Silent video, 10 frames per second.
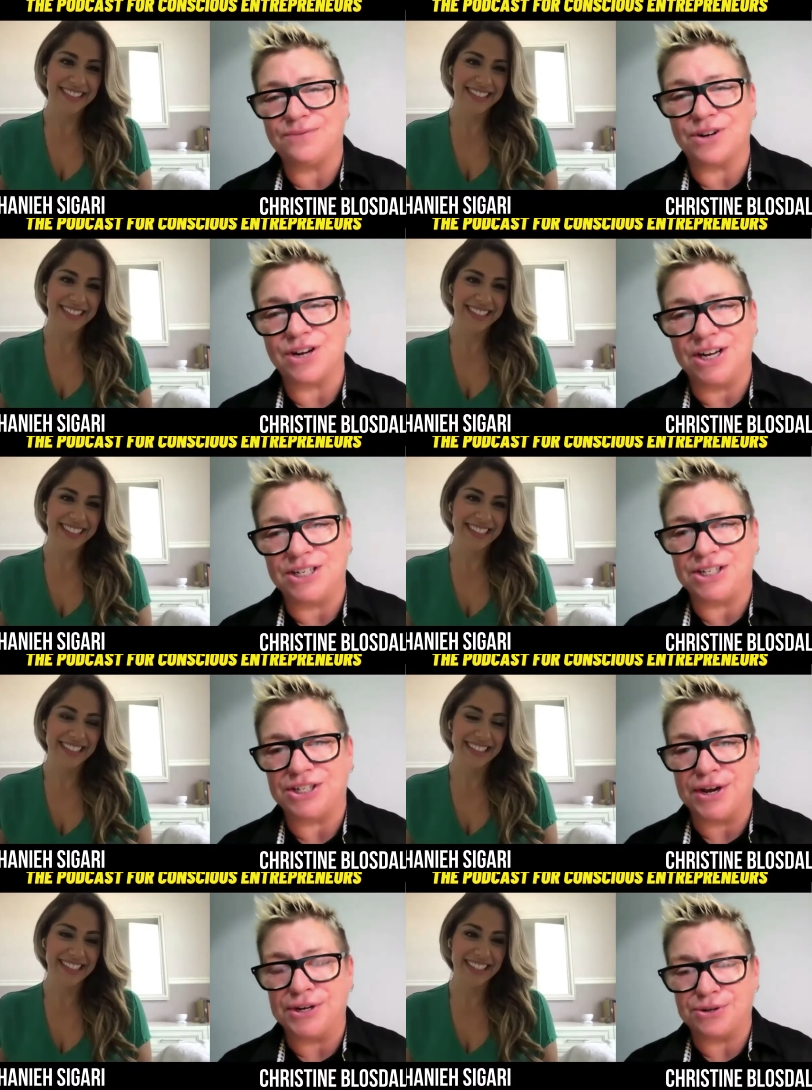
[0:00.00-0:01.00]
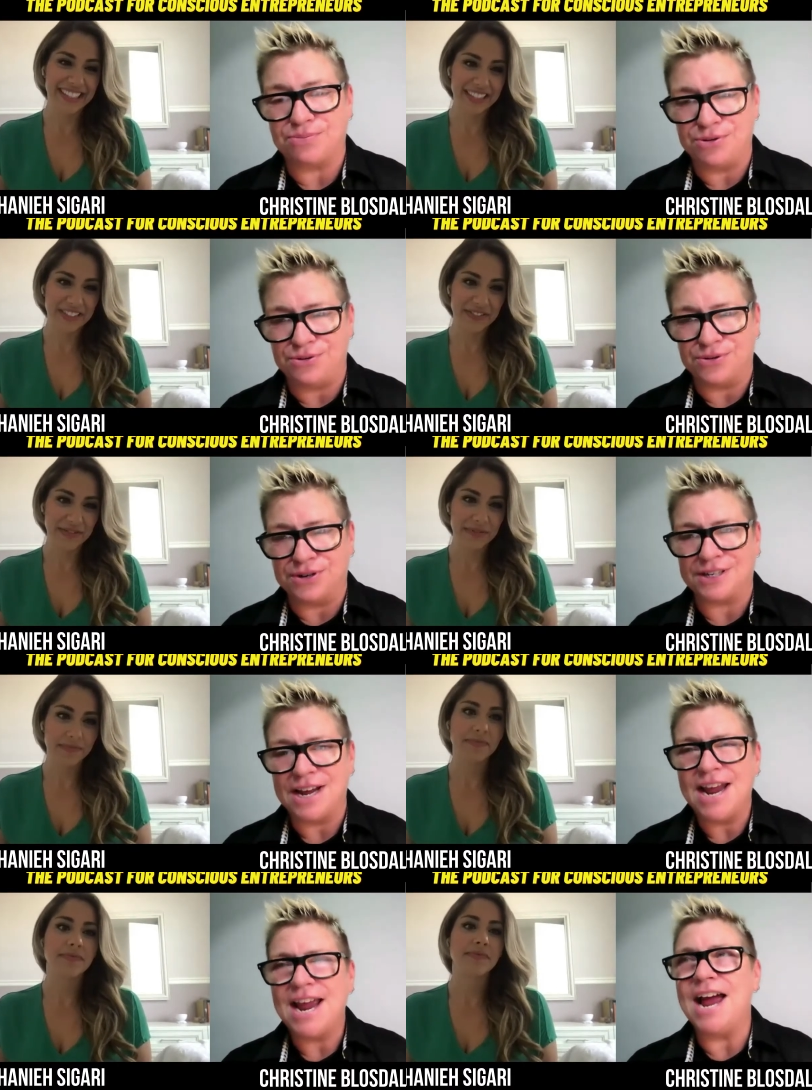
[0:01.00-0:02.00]
Speaker 1: for conscious entrepreneurs.
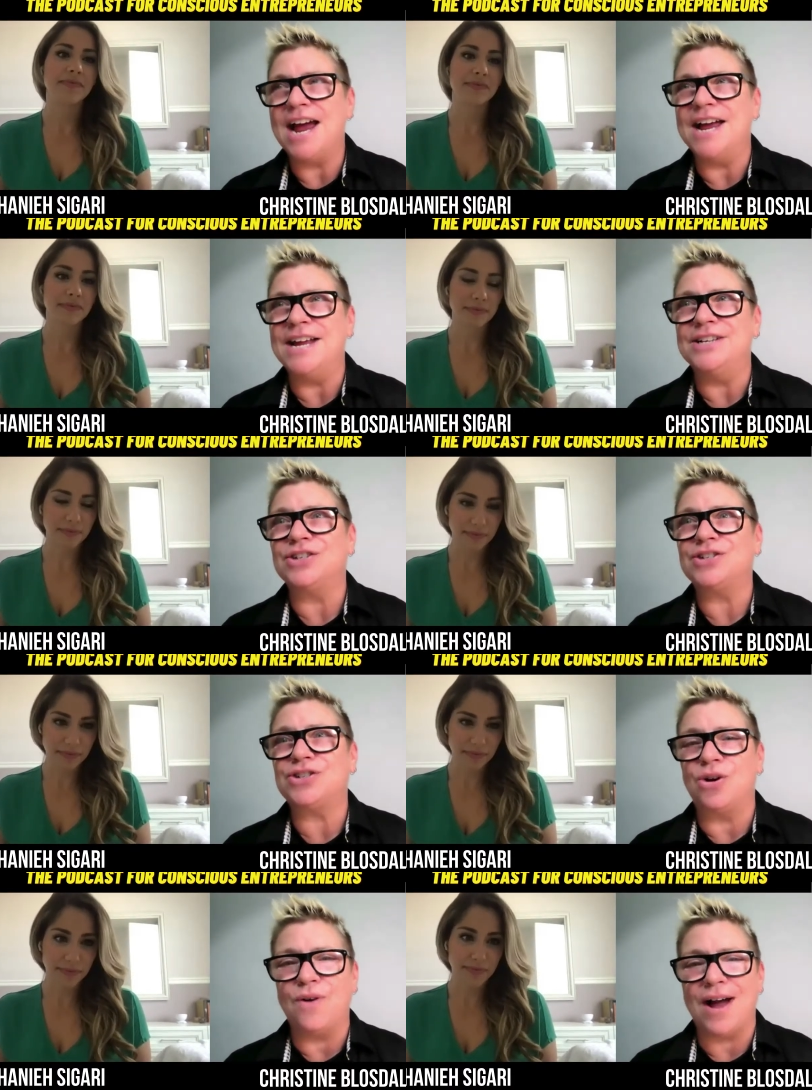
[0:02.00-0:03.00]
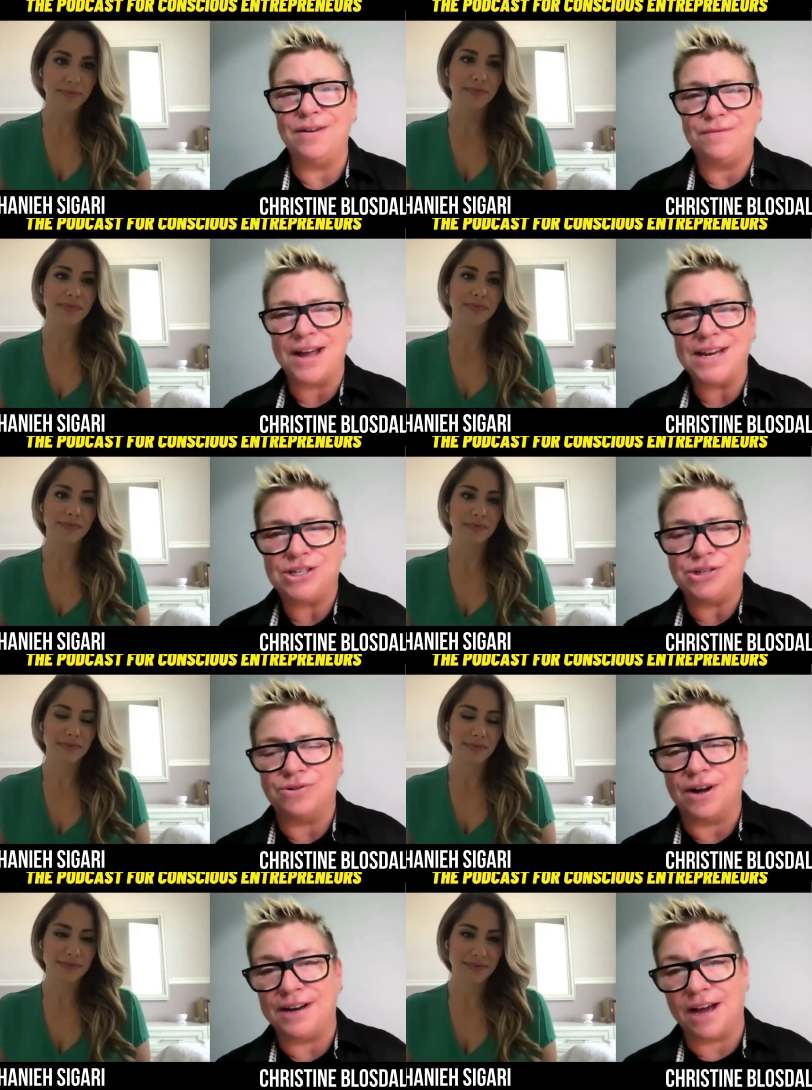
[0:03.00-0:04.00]
And so I invited you
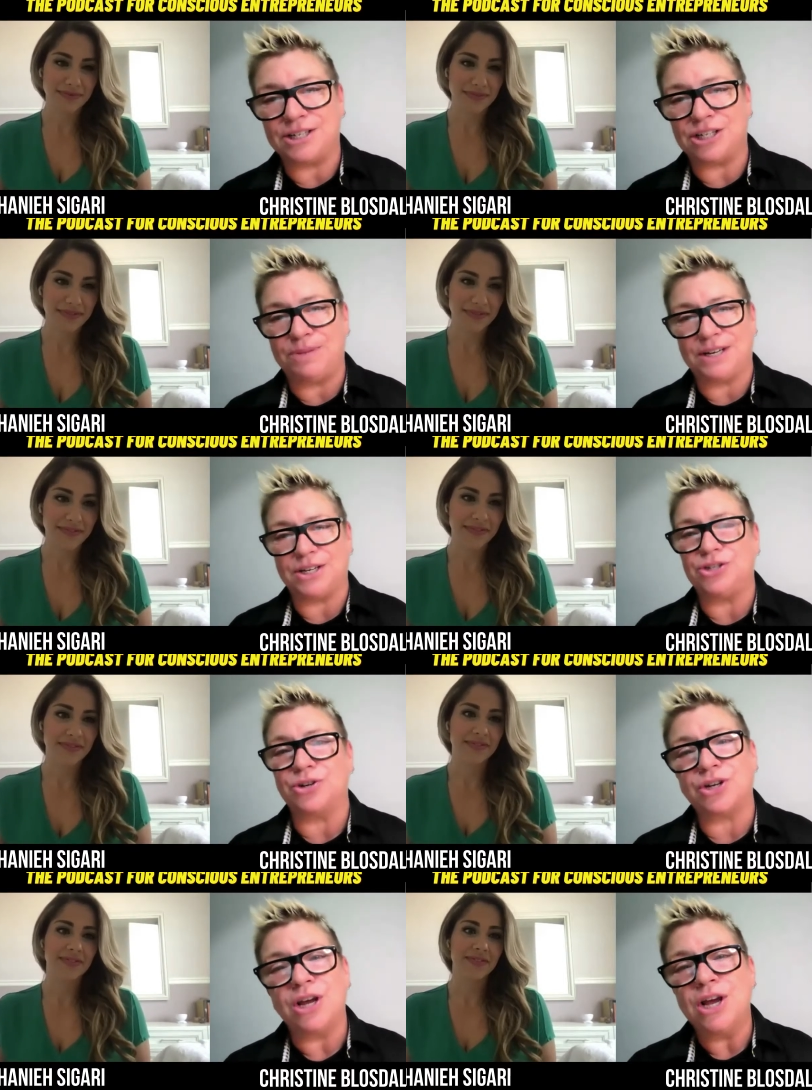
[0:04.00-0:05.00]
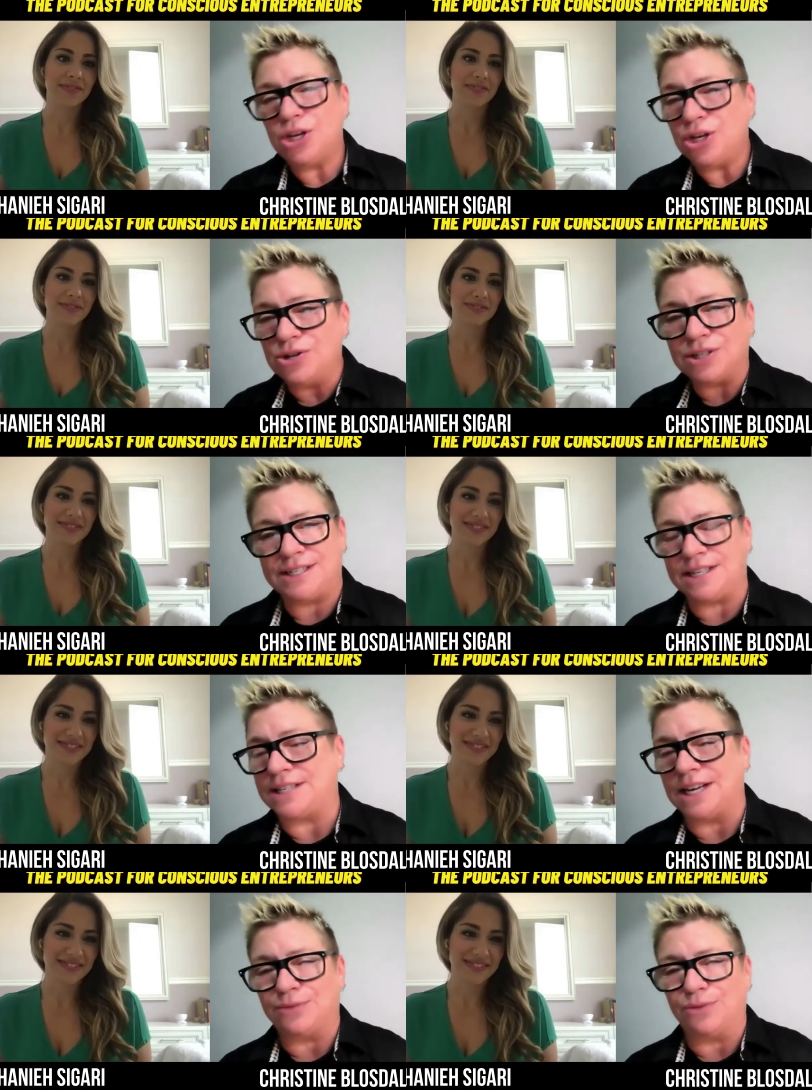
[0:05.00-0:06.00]
on, not just because you're hugely
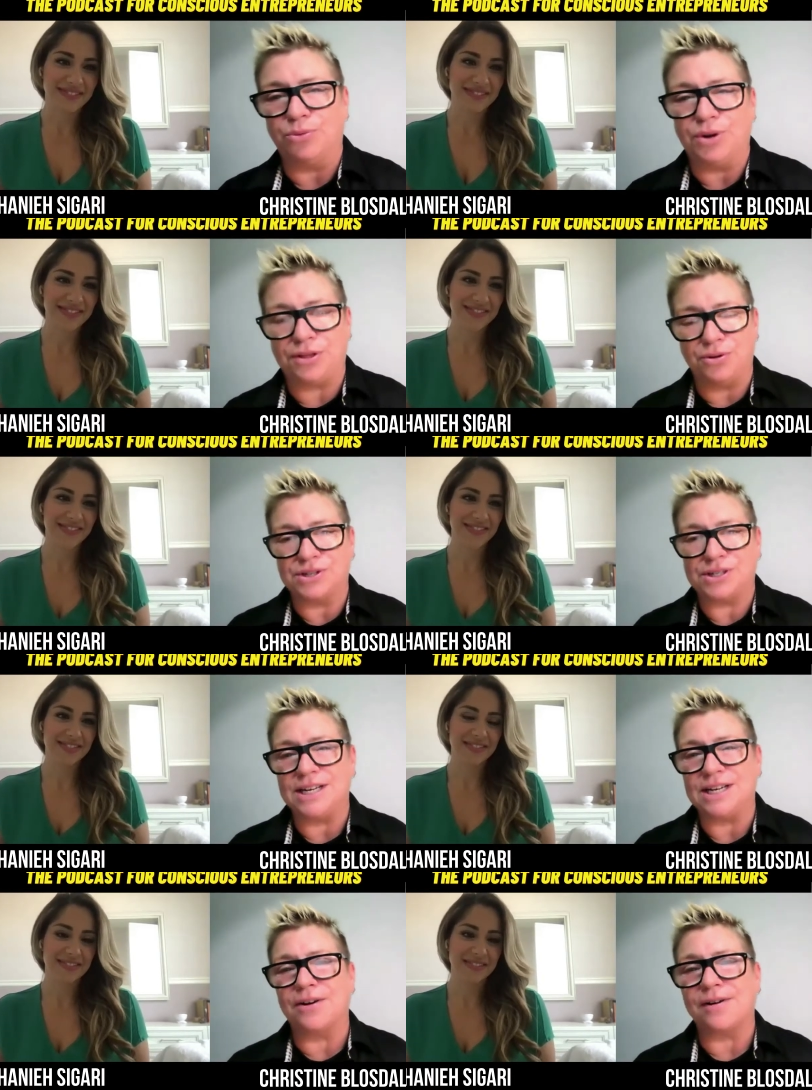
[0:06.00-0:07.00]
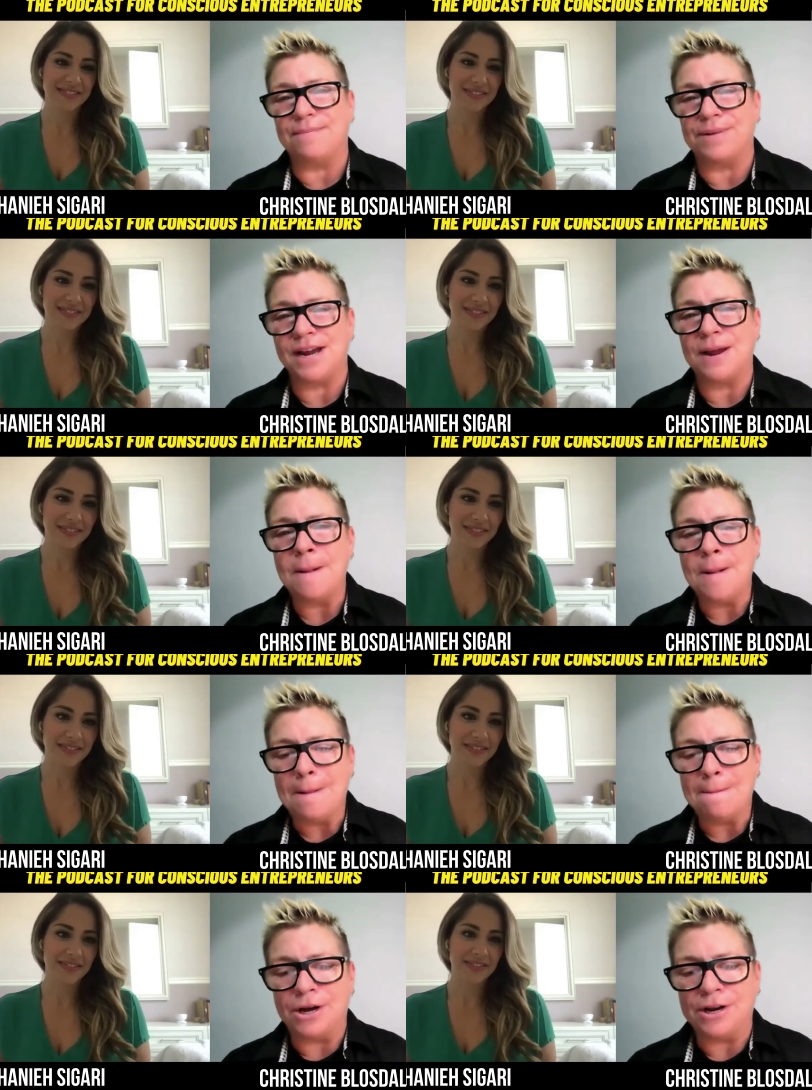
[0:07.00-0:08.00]
successful with your skincare company,
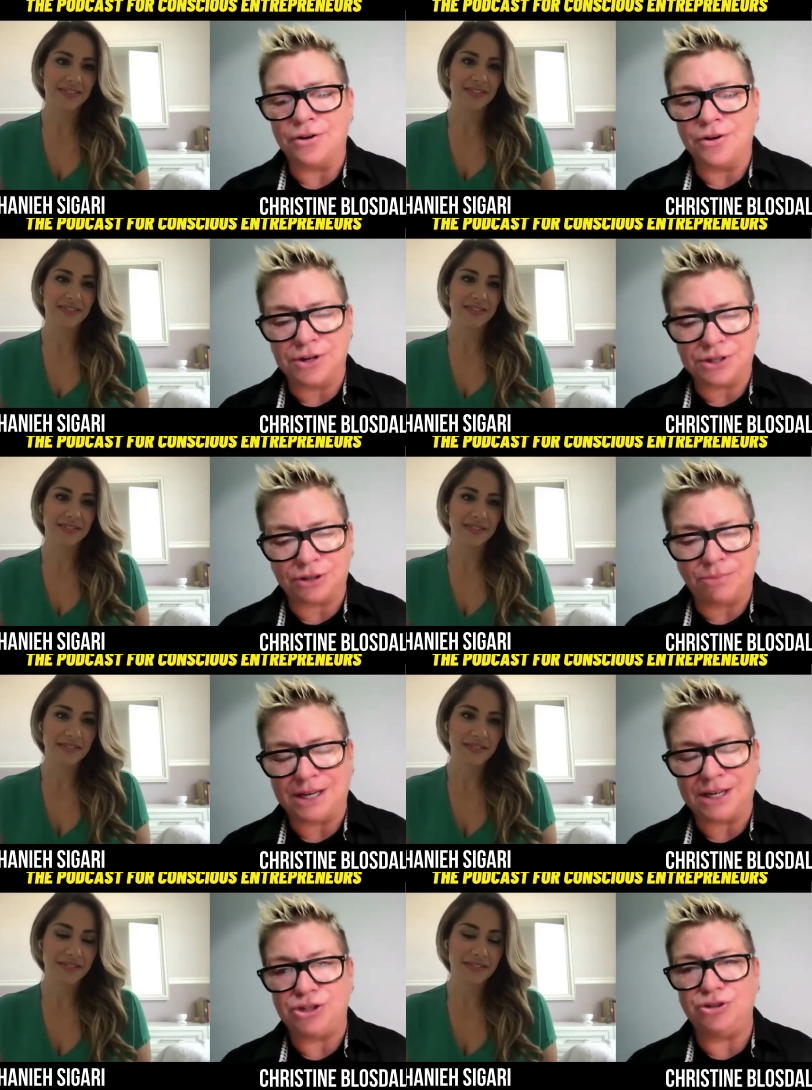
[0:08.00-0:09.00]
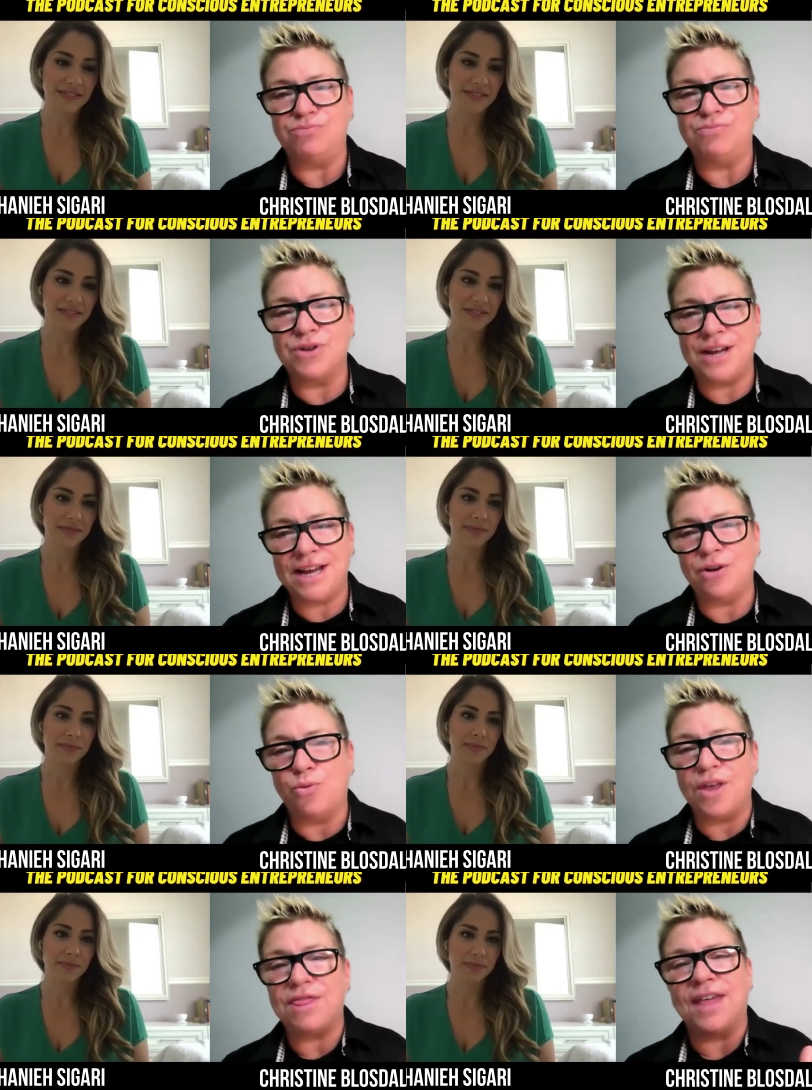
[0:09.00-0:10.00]
but also because you bring
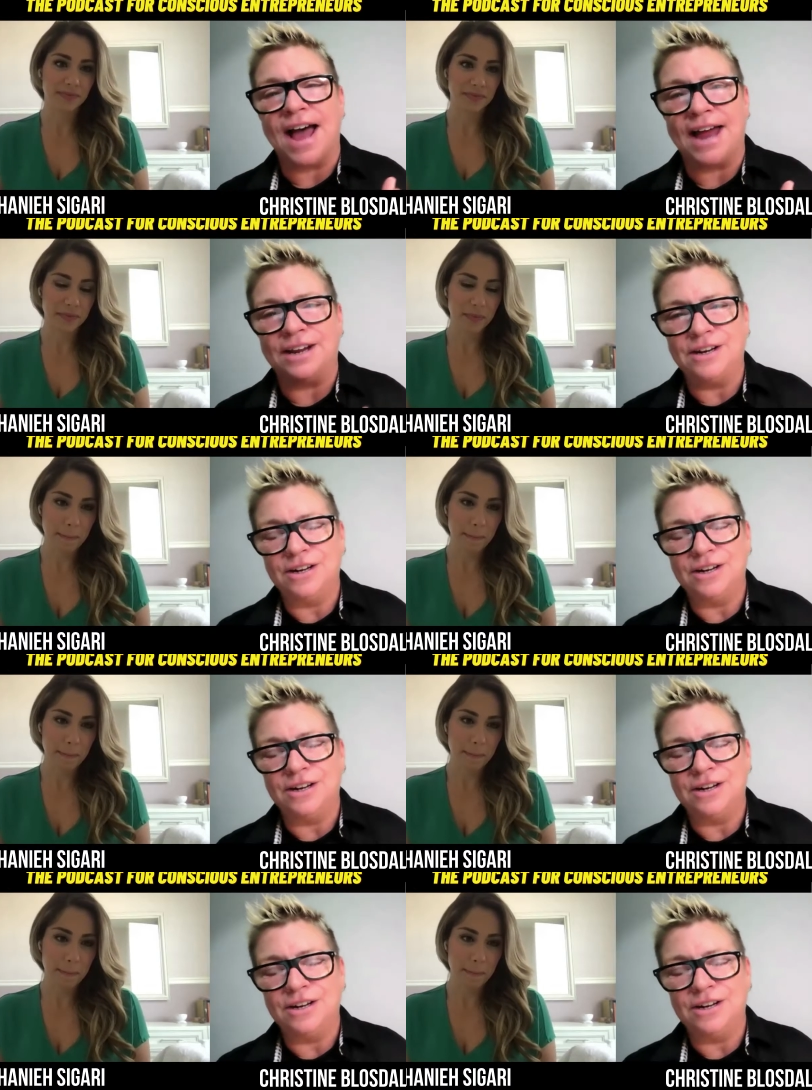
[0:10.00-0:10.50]
with that